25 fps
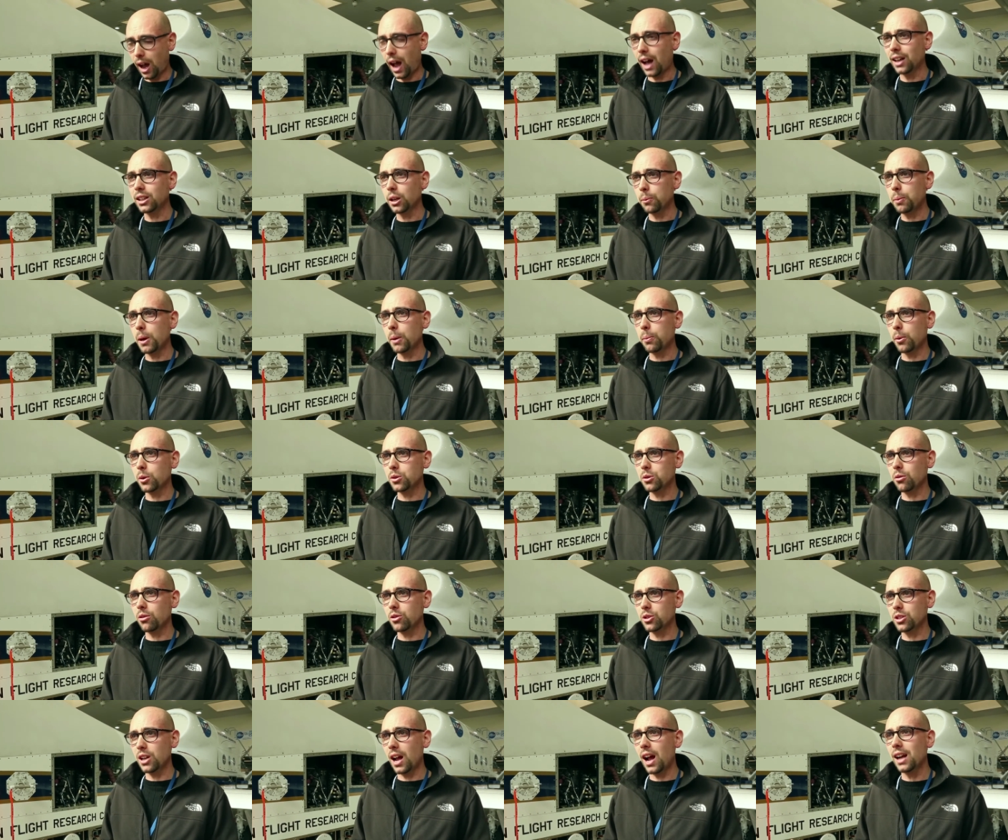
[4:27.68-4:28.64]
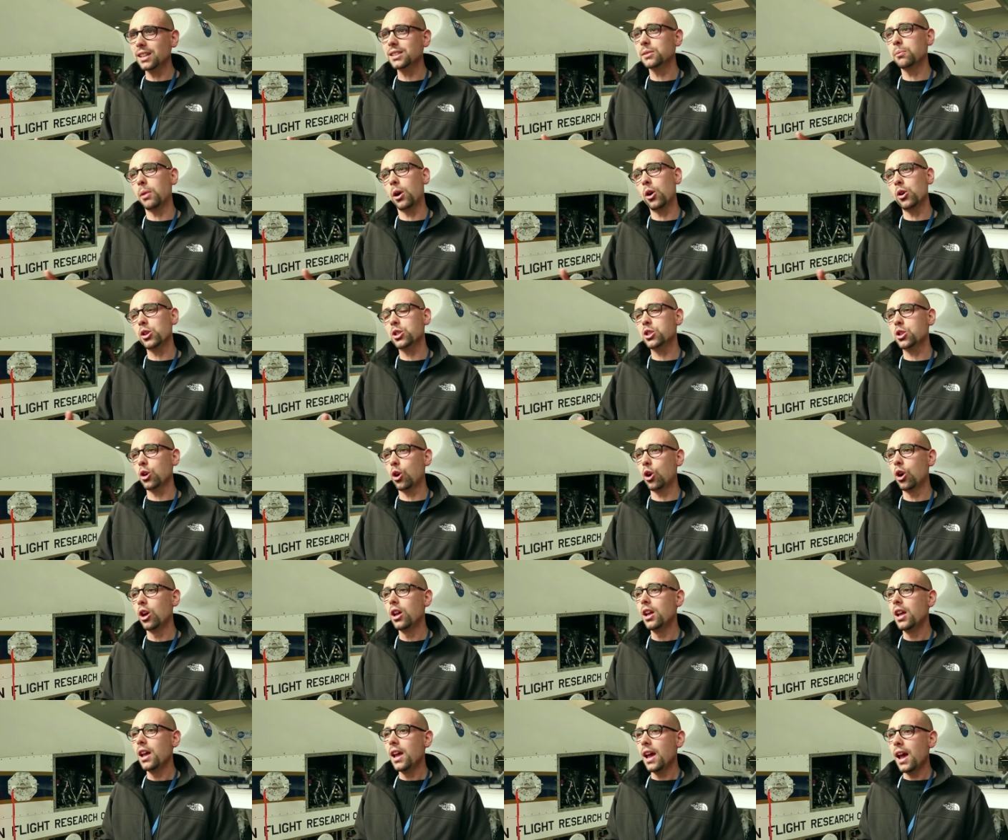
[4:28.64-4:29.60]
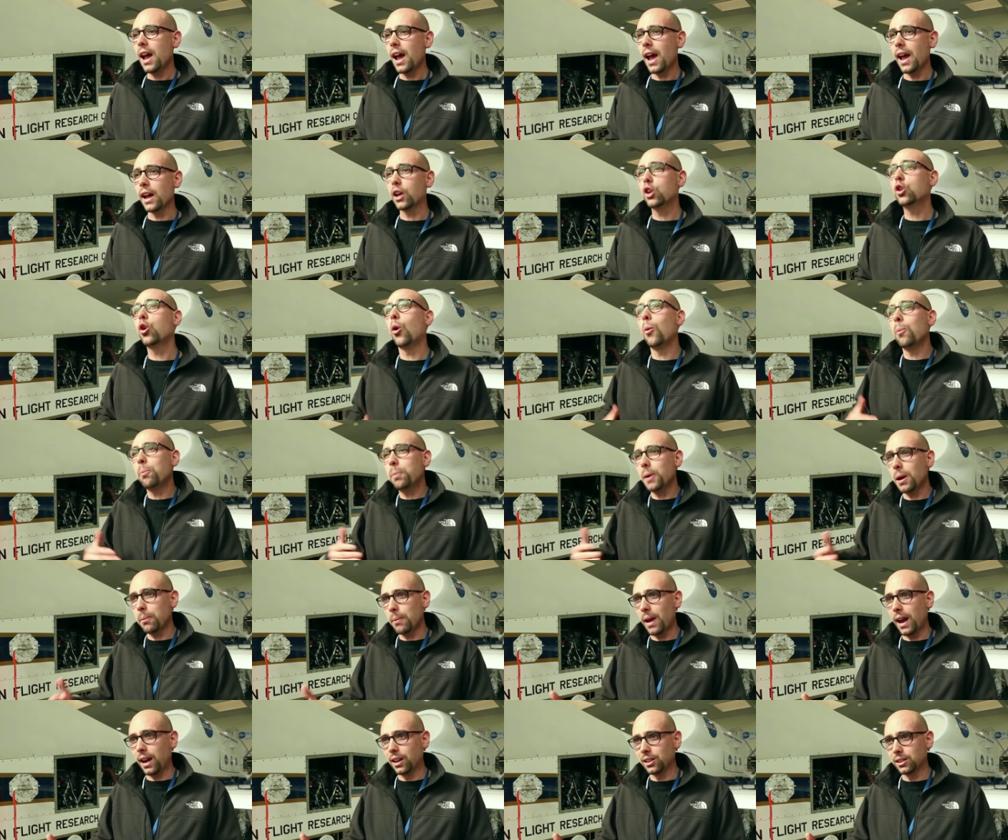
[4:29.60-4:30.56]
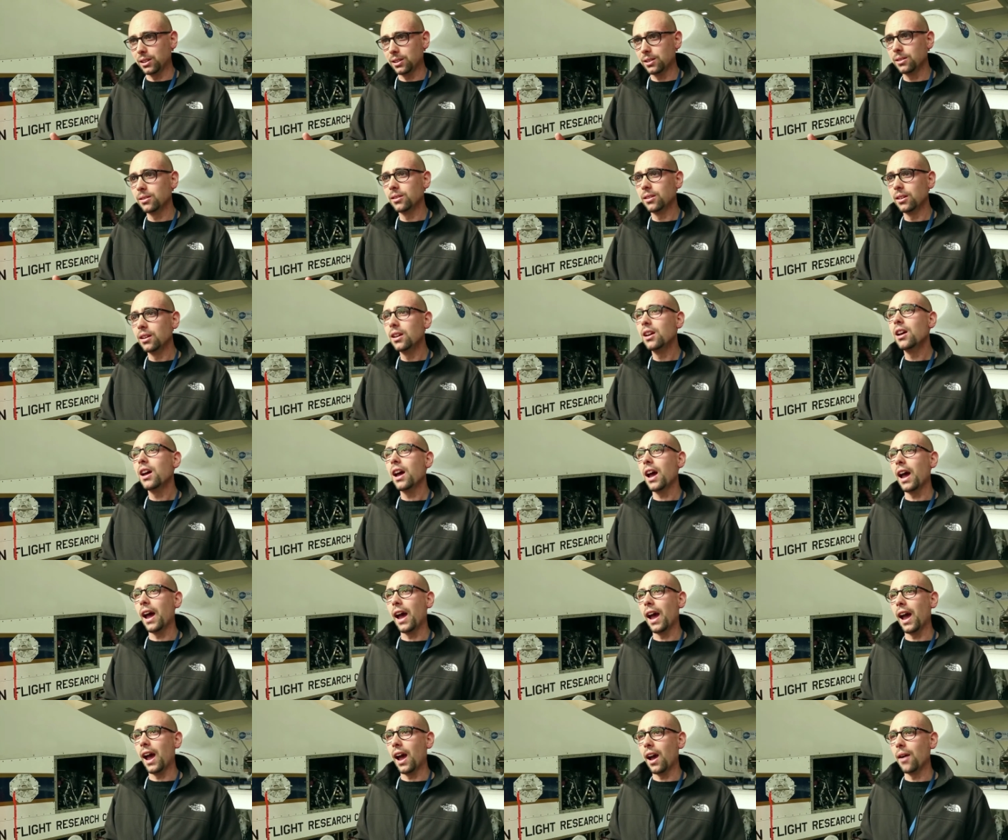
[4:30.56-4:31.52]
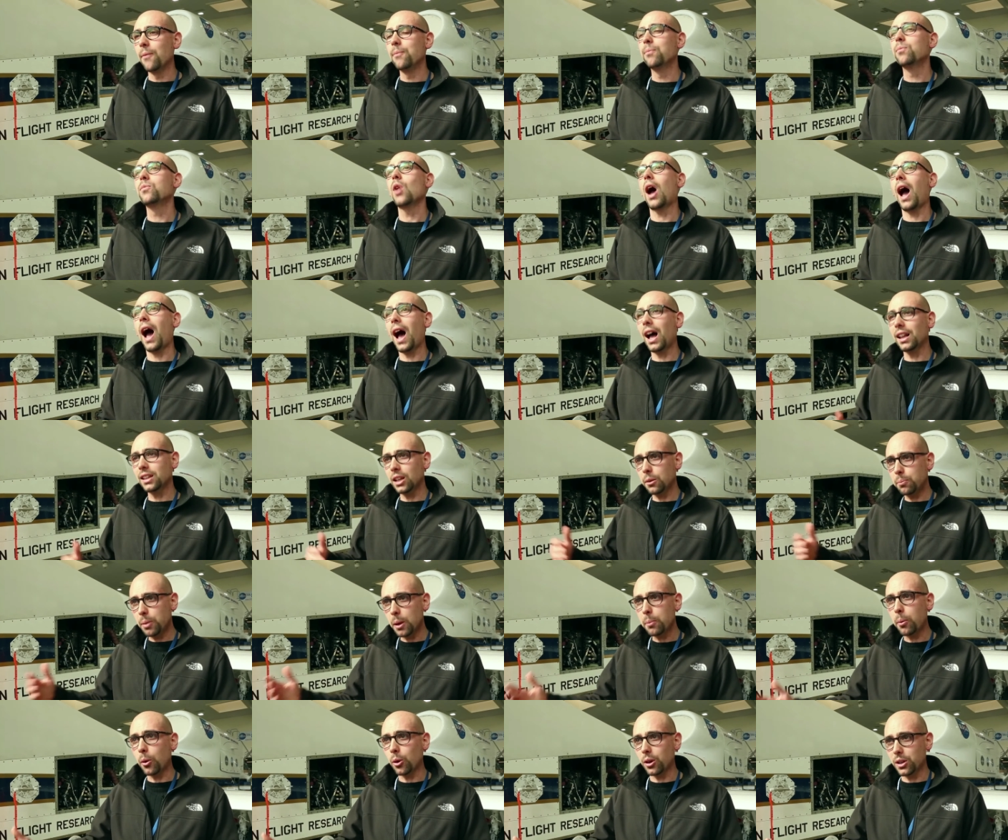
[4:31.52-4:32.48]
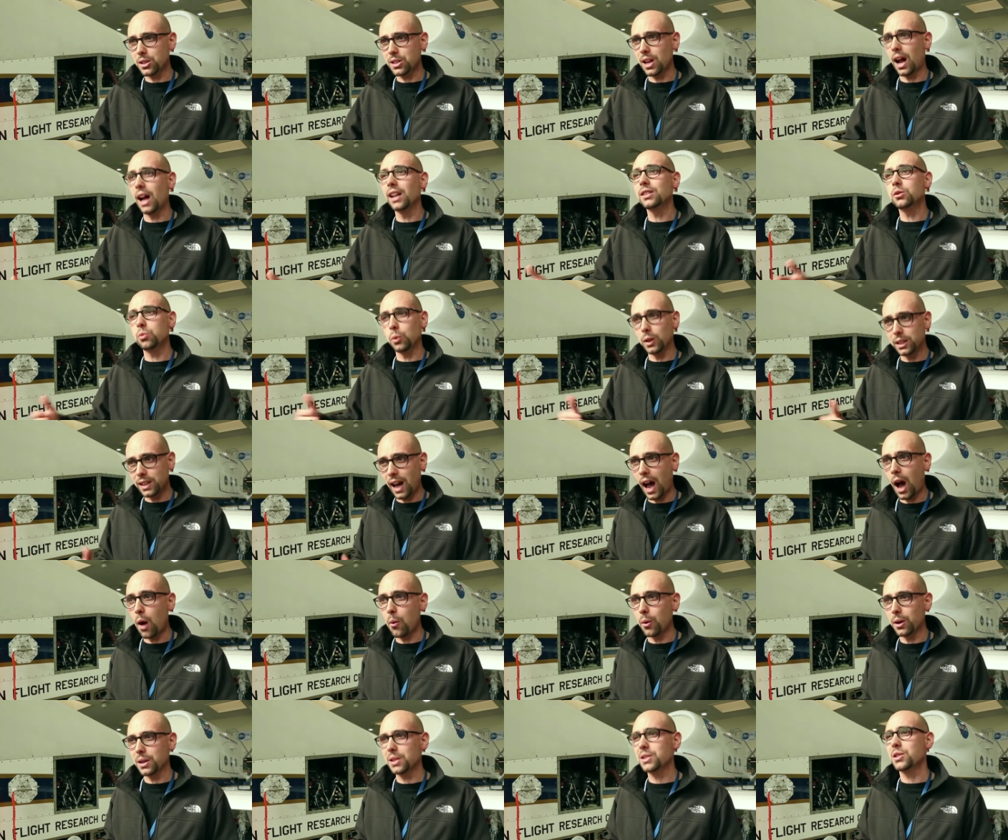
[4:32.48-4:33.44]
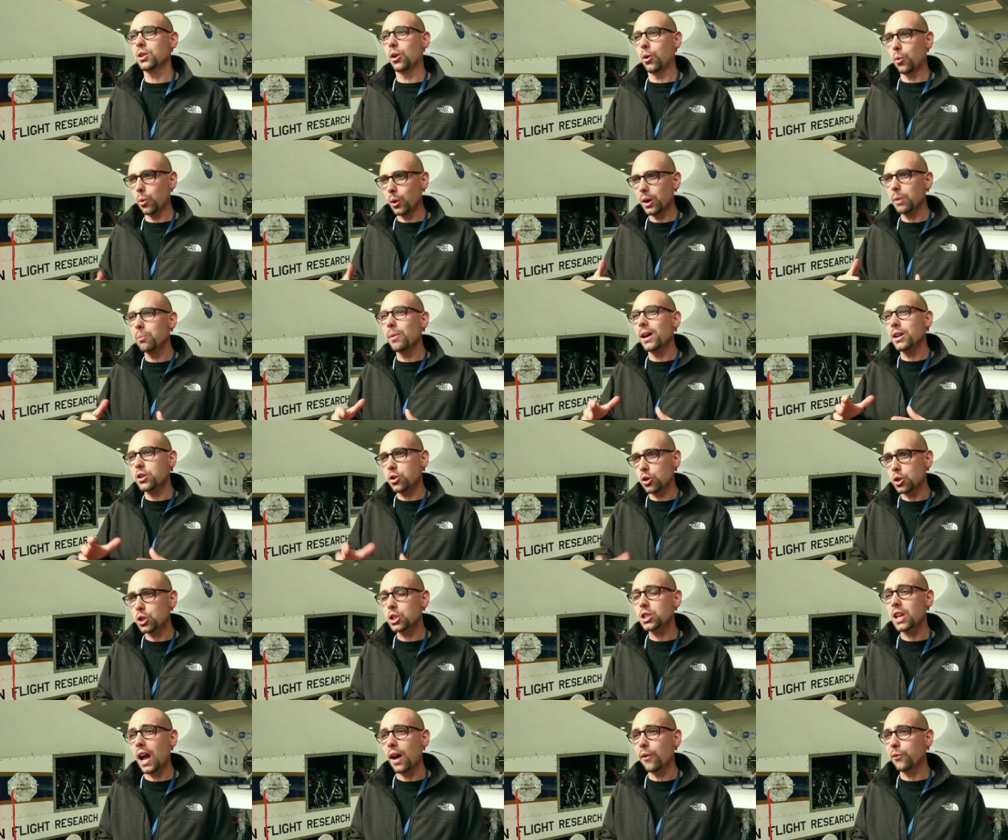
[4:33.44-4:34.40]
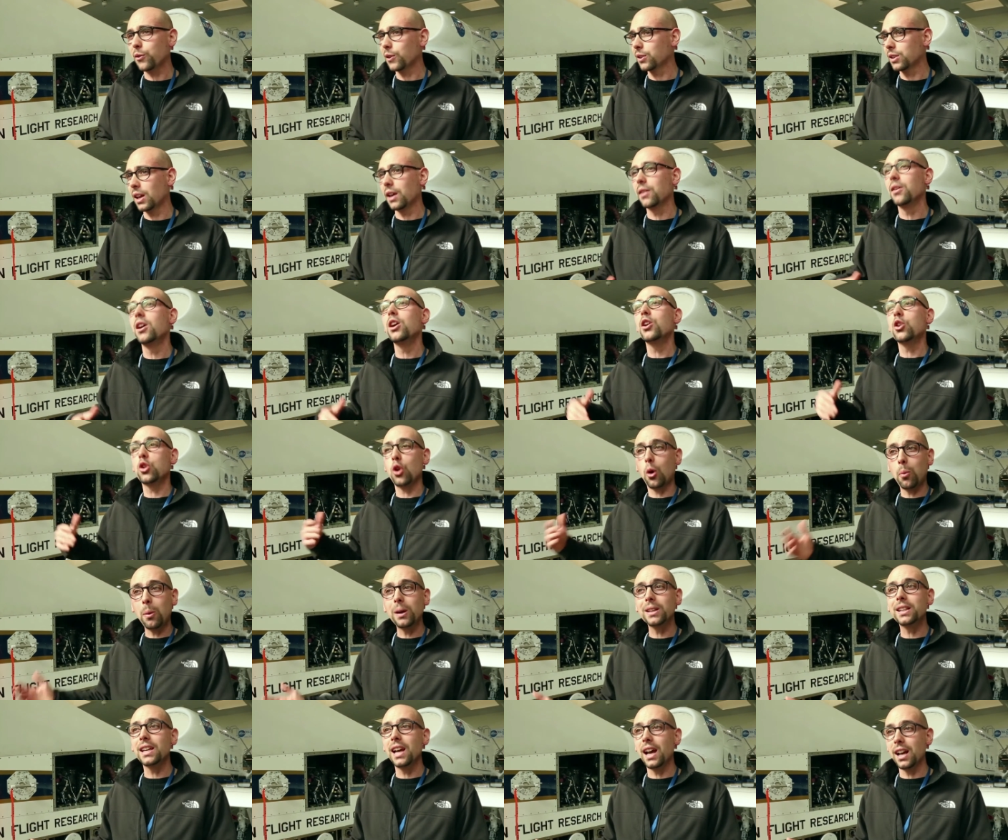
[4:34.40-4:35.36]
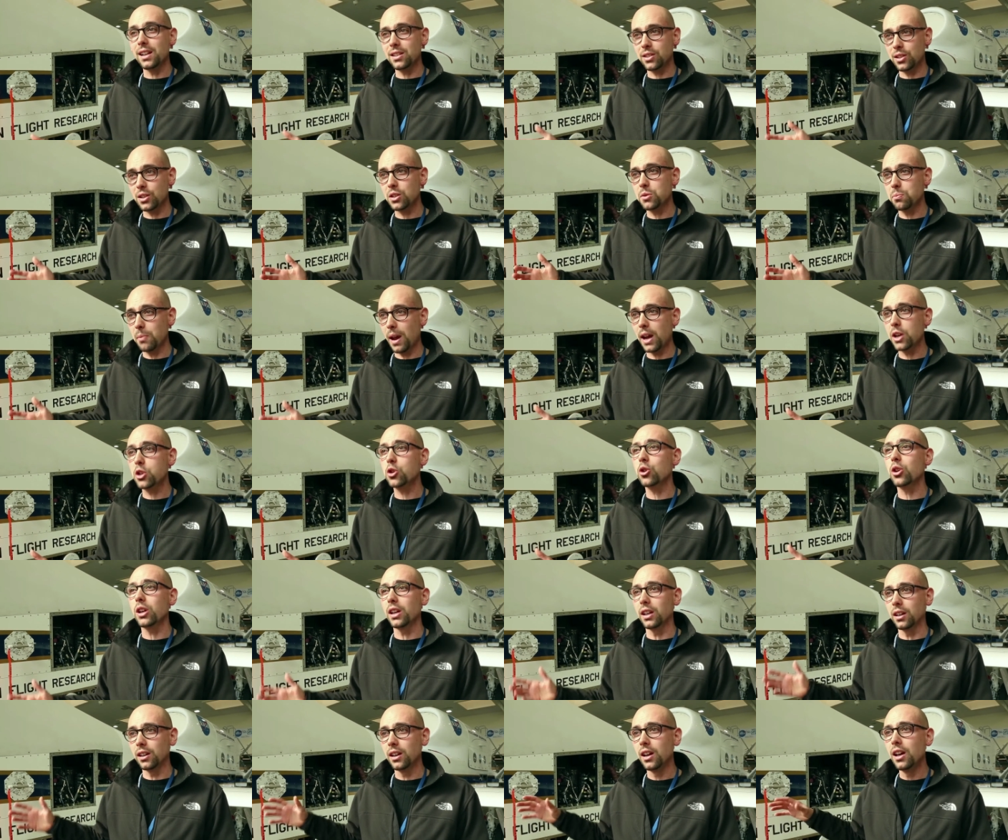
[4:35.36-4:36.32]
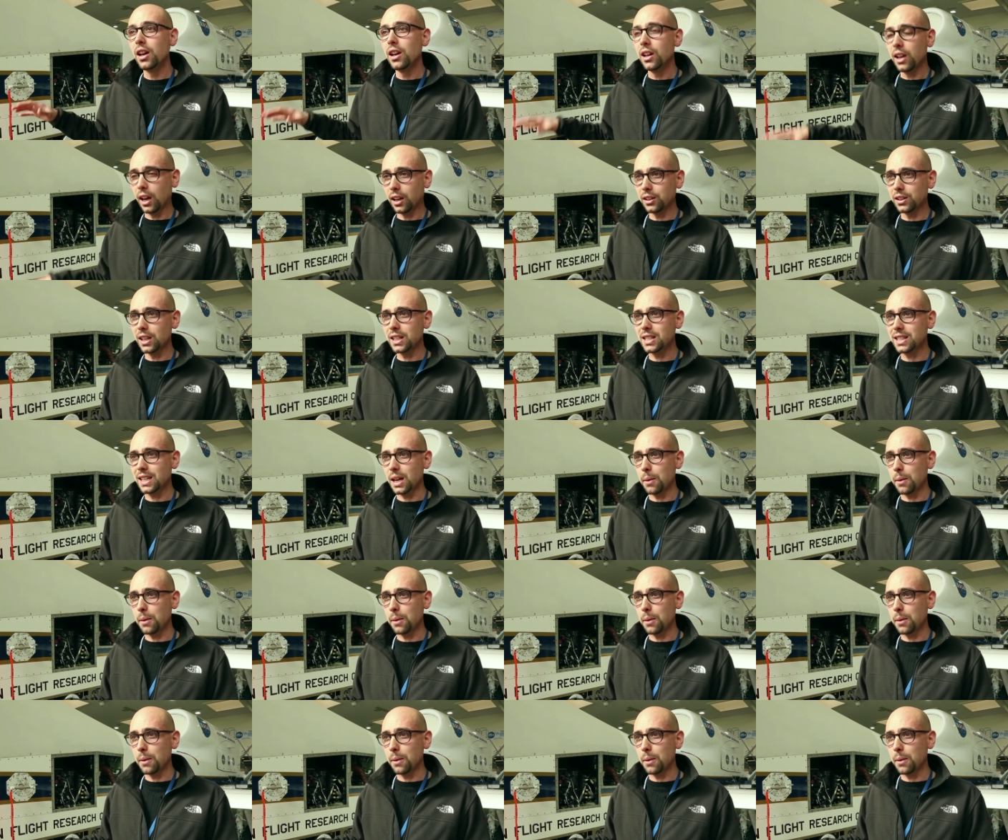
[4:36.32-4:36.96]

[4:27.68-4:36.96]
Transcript: other people's results, but also uh, complement uh, other people's results with ours. So we measure something that nobody else is measuring in this